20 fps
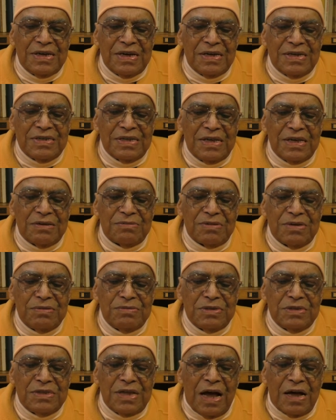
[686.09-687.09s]
And they have
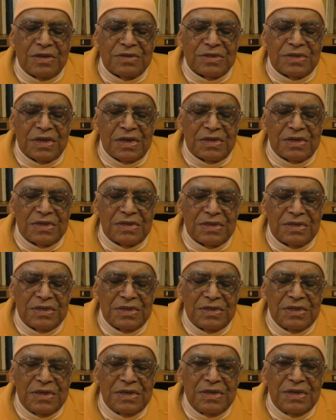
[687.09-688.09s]
given the answer.
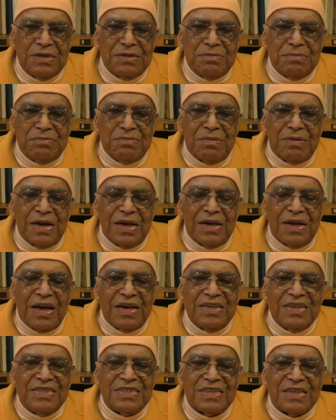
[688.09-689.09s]
Maya
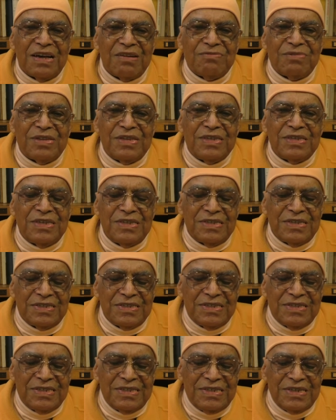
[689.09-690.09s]
is something
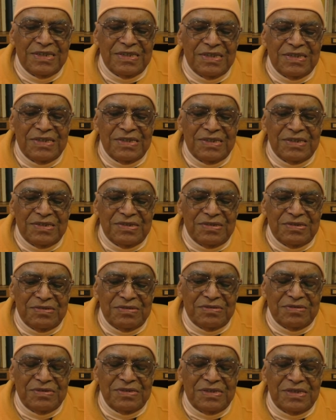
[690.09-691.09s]

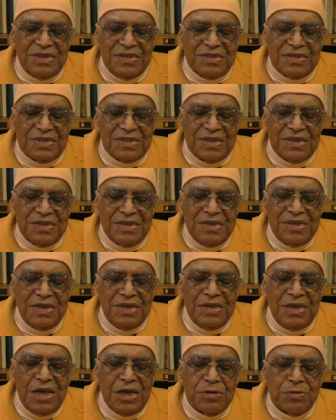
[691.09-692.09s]
which is
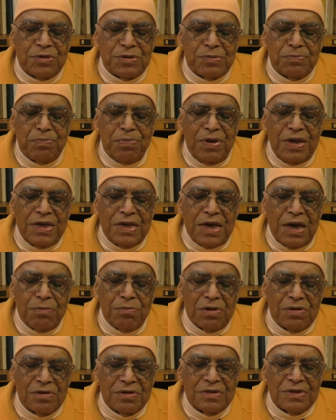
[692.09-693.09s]

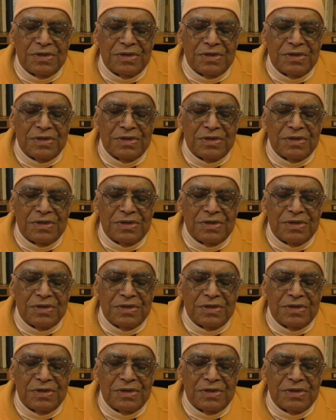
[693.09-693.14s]
inexplicable.